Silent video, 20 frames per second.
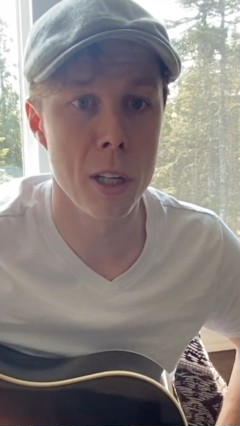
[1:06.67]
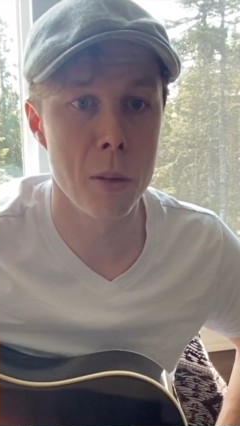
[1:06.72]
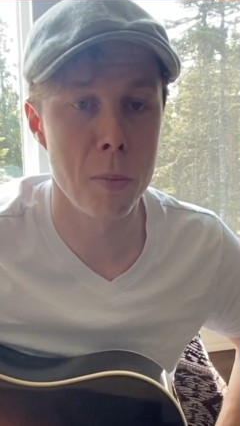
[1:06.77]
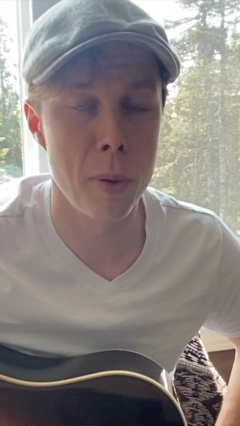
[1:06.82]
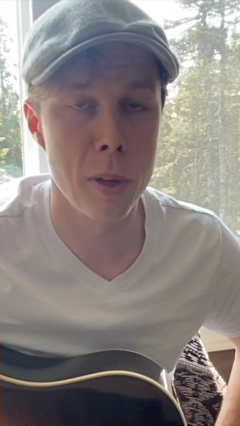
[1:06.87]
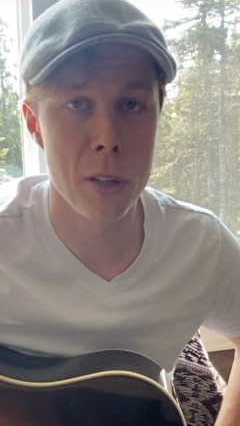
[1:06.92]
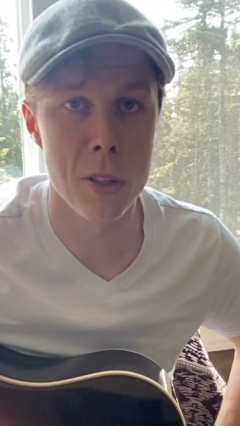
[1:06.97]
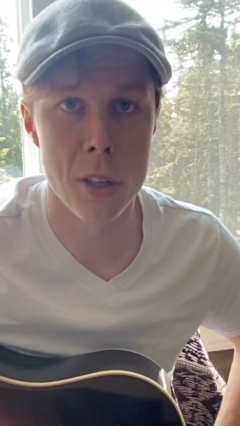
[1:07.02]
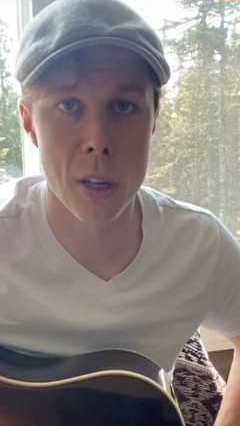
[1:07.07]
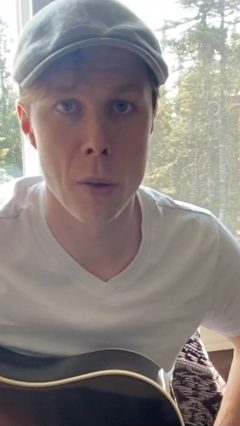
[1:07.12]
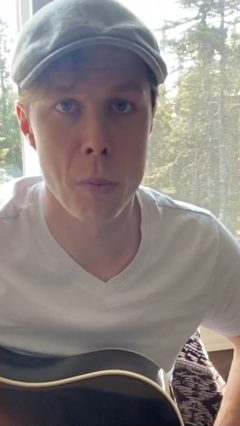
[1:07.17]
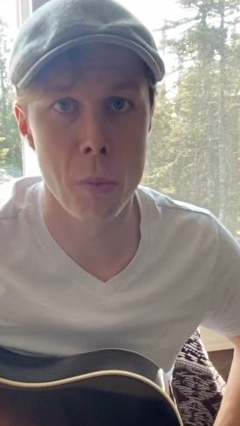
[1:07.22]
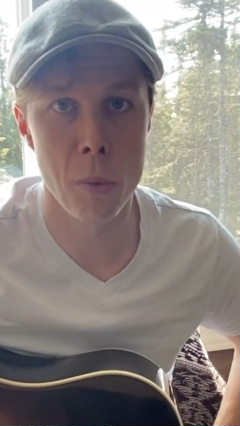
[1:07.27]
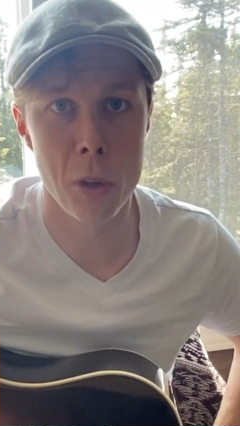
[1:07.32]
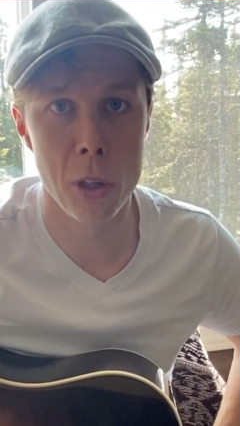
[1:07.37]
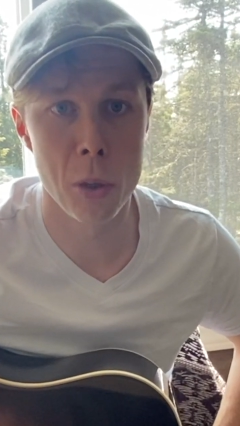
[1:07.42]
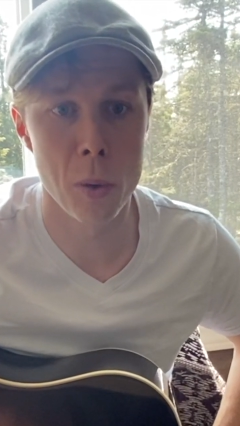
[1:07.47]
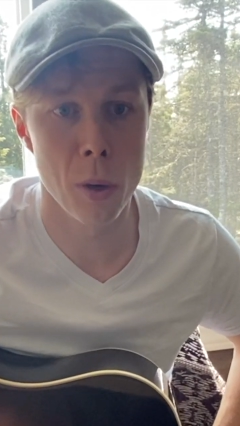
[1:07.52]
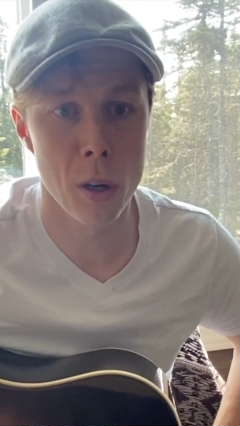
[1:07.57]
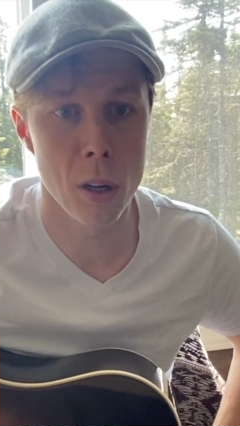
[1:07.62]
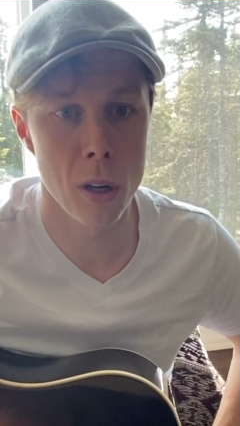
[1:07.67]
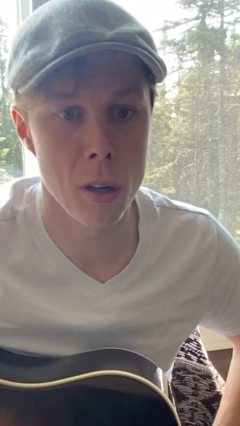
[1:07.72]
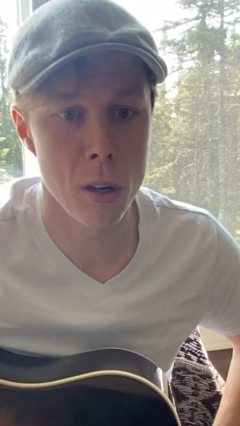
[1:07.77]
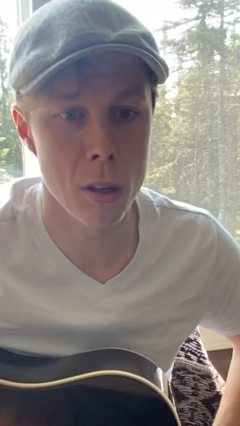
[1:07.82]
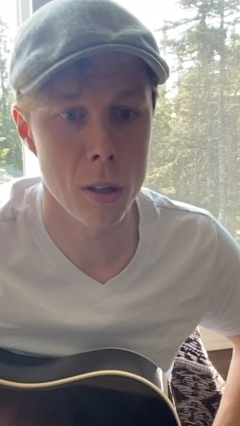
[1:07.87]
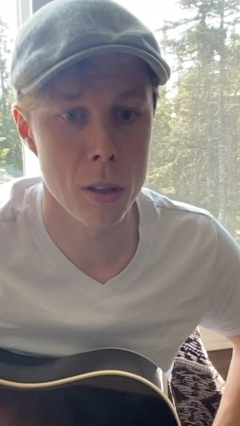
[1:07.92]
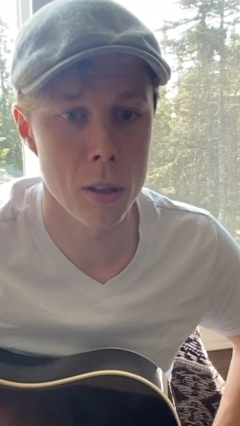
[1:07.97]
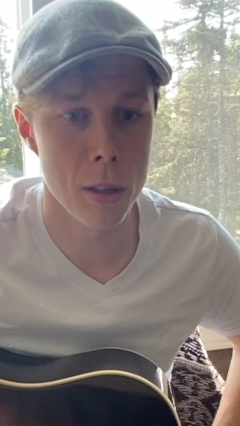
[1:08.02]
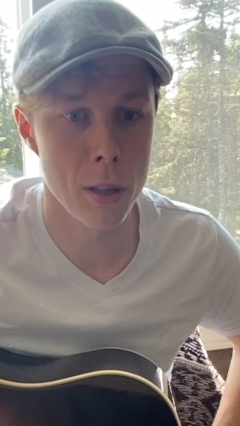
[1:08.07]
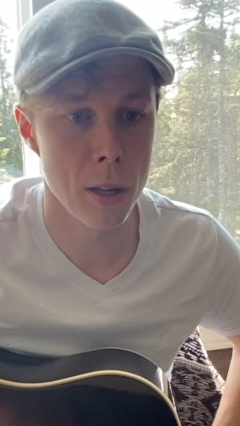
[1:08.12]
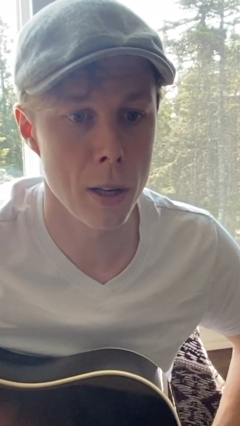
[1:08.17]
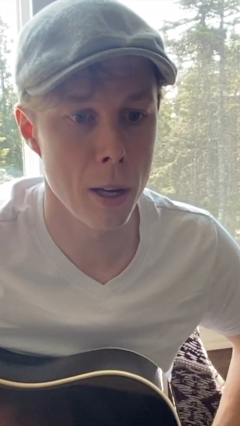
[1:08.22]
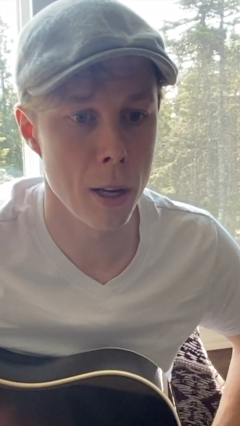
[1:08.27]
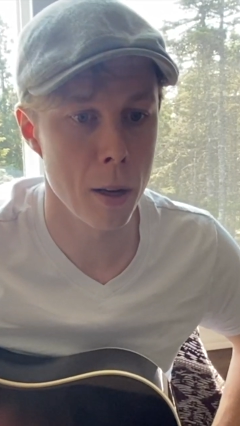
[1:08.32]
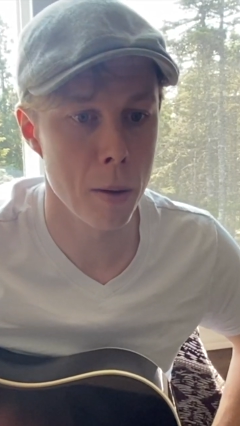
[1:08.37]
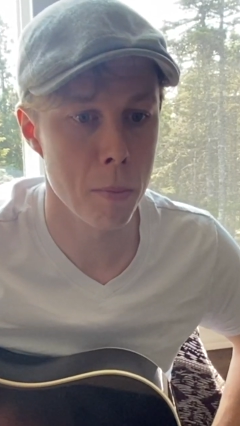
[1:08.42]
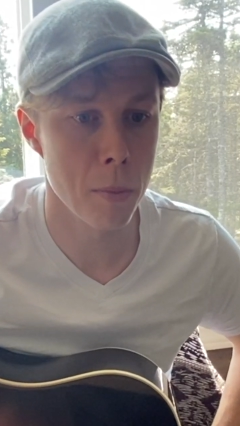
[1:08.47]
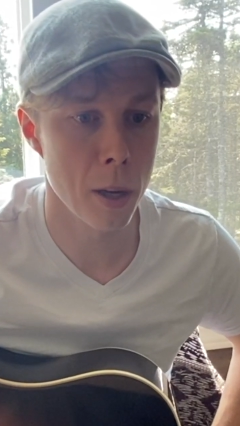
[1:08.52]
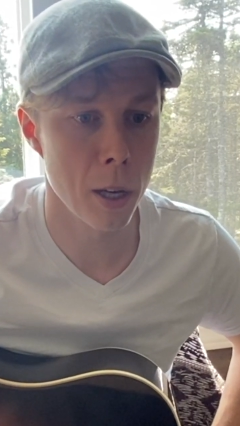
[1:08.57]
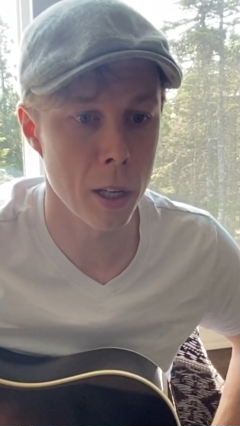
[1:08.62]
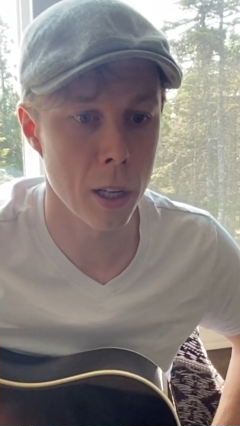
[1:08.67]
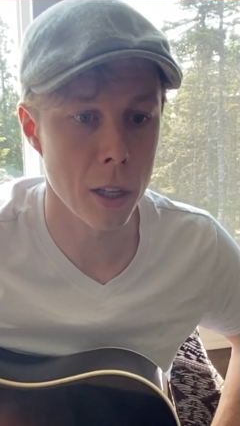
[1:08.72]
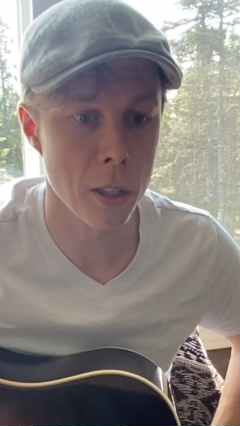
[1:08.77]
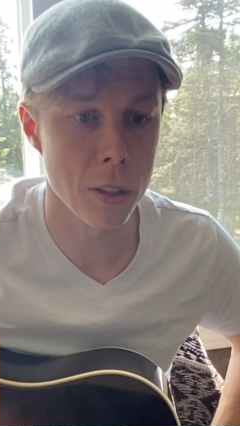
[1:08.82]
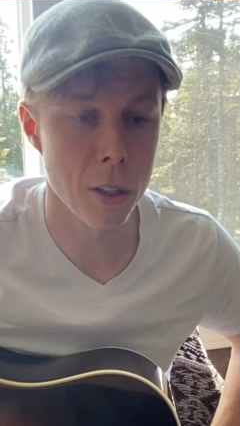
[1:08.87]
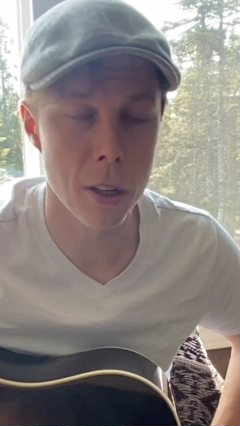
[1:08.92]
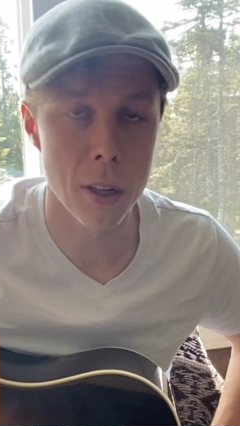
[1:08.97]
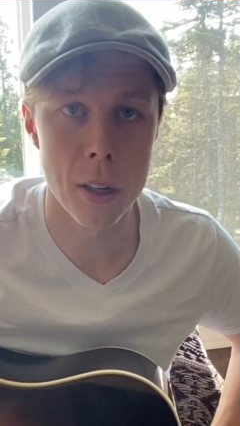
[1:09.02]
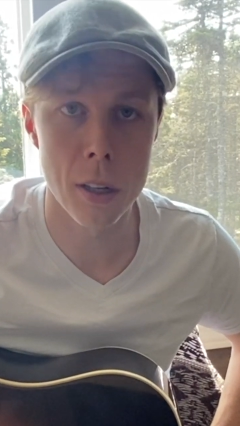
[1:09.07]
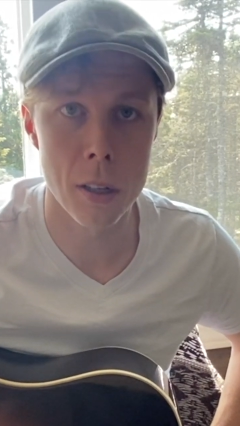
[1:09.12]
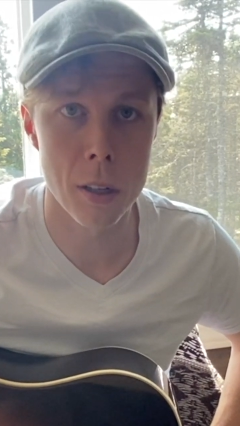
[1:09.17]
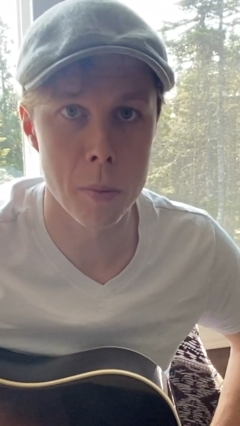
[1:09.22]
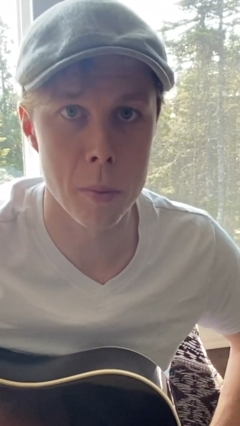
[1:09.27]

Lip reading: Depends on where you are on guitar.